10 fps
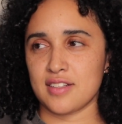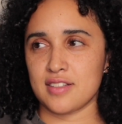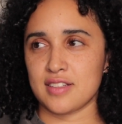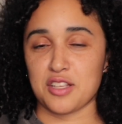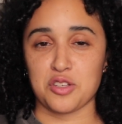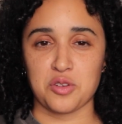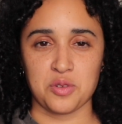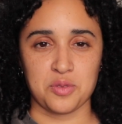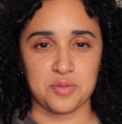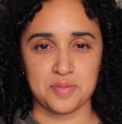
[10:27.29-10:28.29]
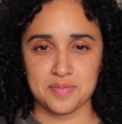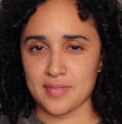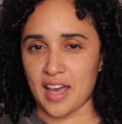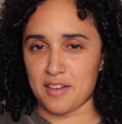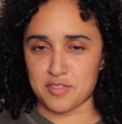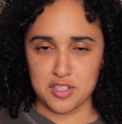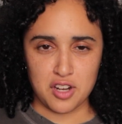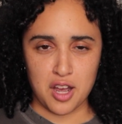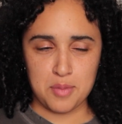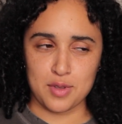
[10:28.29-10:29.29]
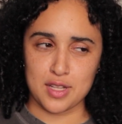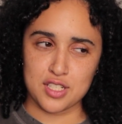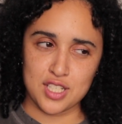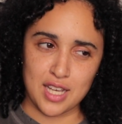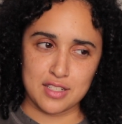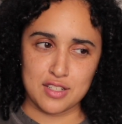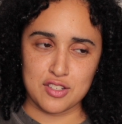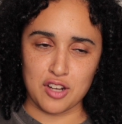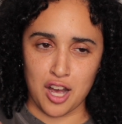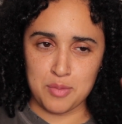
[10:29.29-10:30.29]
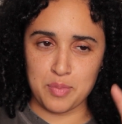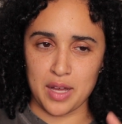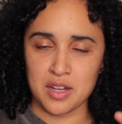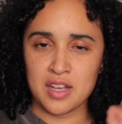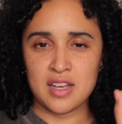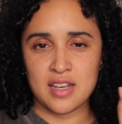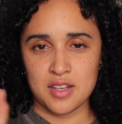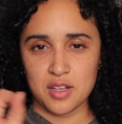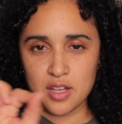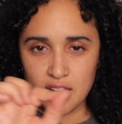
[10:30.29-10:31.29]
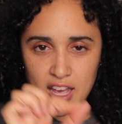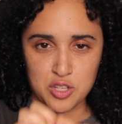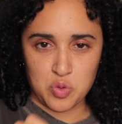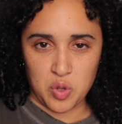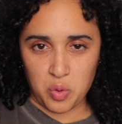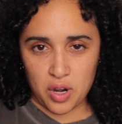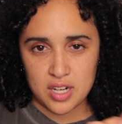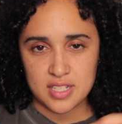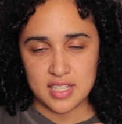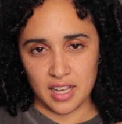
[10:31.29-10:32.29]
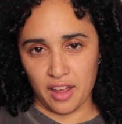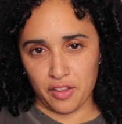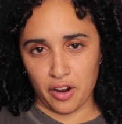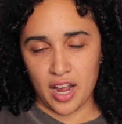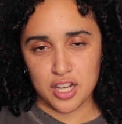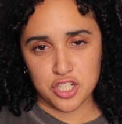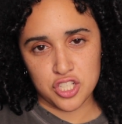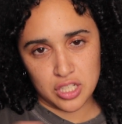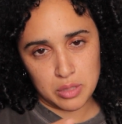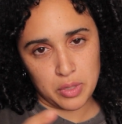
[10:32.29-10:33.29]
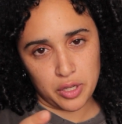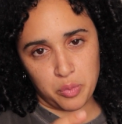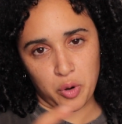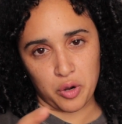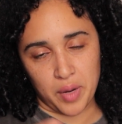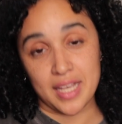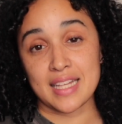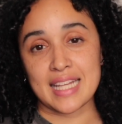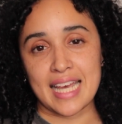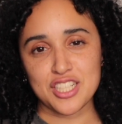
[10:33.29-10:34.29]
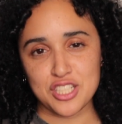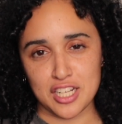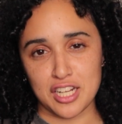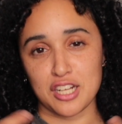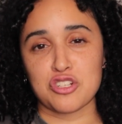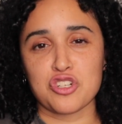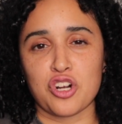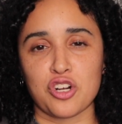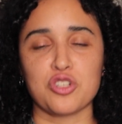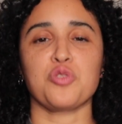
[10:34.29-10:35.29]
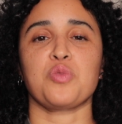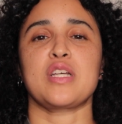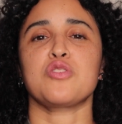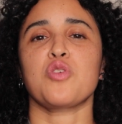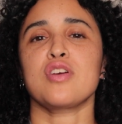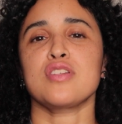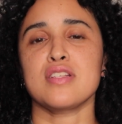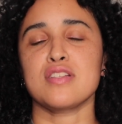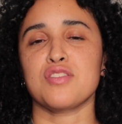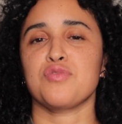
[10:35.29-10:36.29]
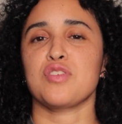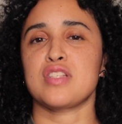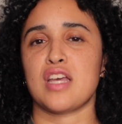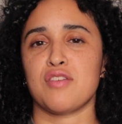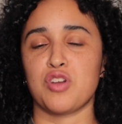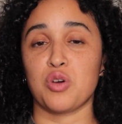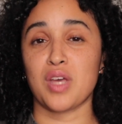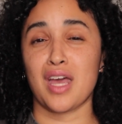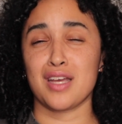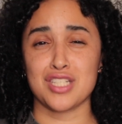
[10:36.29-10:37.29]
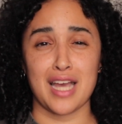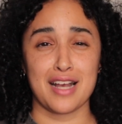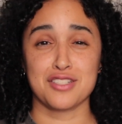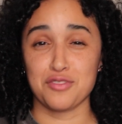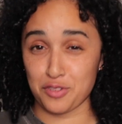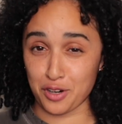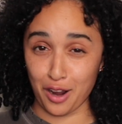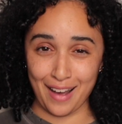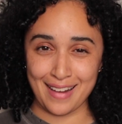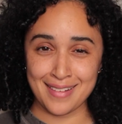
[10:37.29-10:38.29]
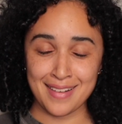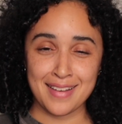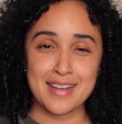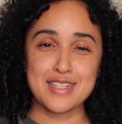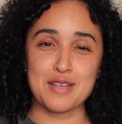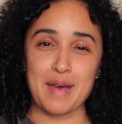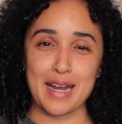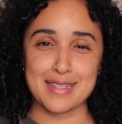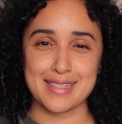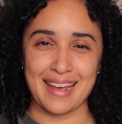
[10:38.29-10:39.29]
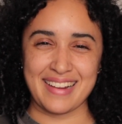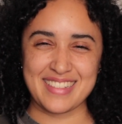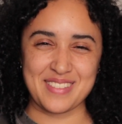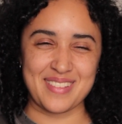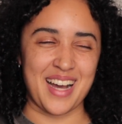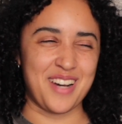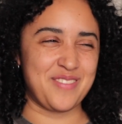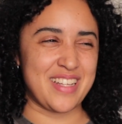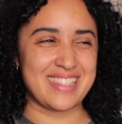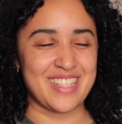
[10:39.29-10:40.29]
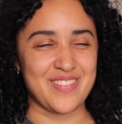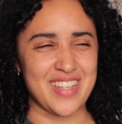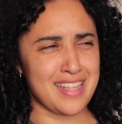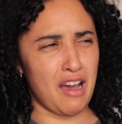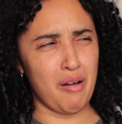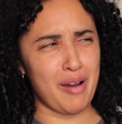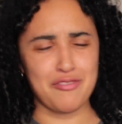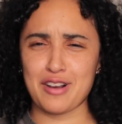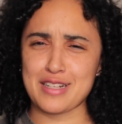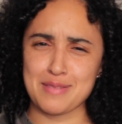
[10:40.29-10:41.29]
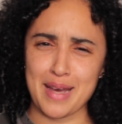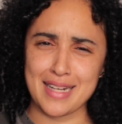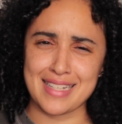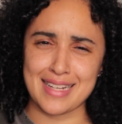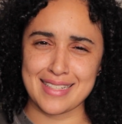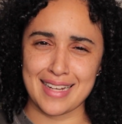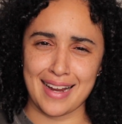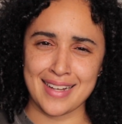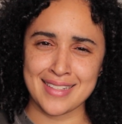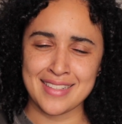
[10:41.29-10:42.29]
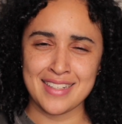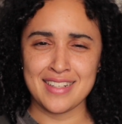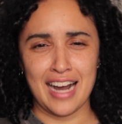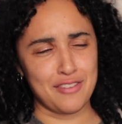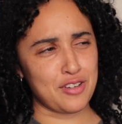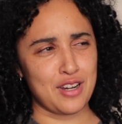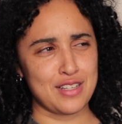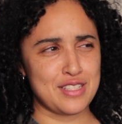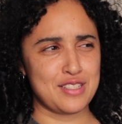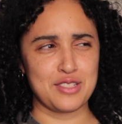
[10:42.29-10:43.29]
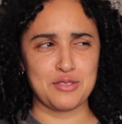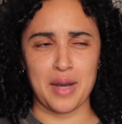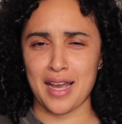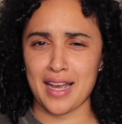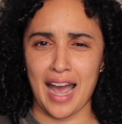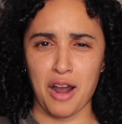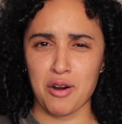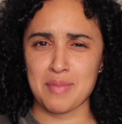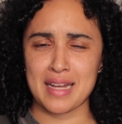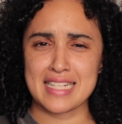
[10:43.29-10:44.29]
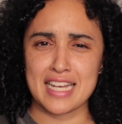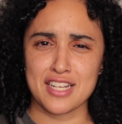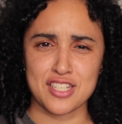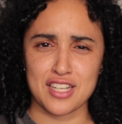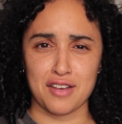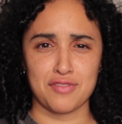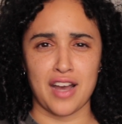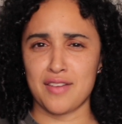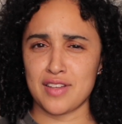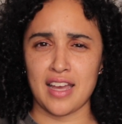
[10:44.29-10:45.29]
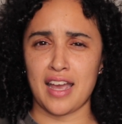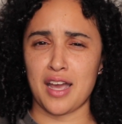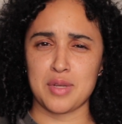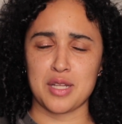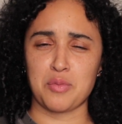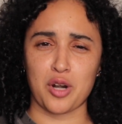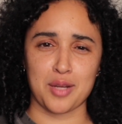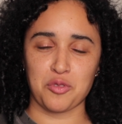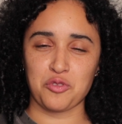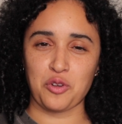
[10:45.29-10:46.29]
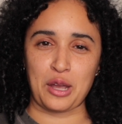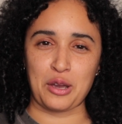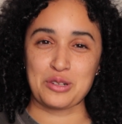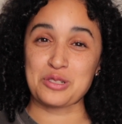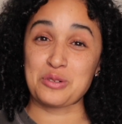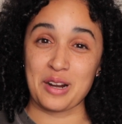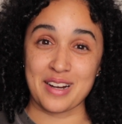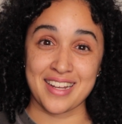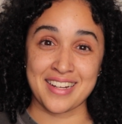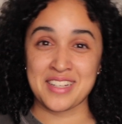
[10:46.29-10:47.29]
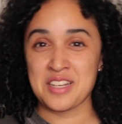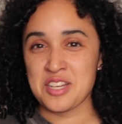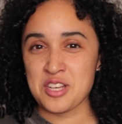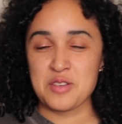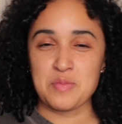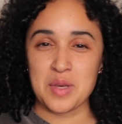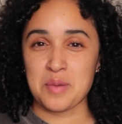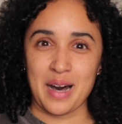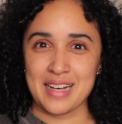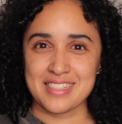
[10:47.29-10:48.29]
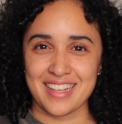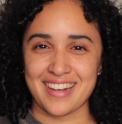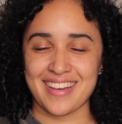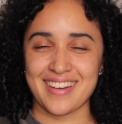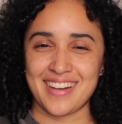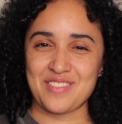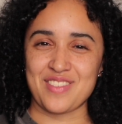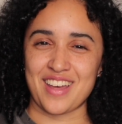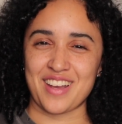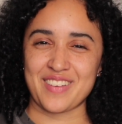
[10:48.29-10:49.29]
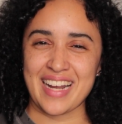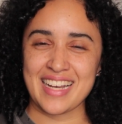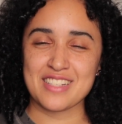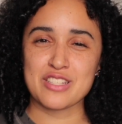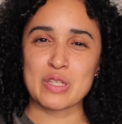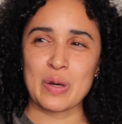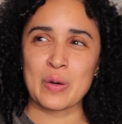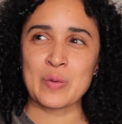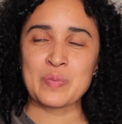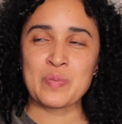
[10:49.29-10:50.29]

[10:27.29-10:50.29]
that you have to stop or that she had to stop, but as we worked together, as she built more regulation and internal resources to feel safe and okay, she actually forgot to meditate. She would come and see me and say, "Oh, I forgot to meditate today. I forgot to do my hour meditation at 5 a.m. in the morning before I go to work and be a boss lady," kind of thing, right? So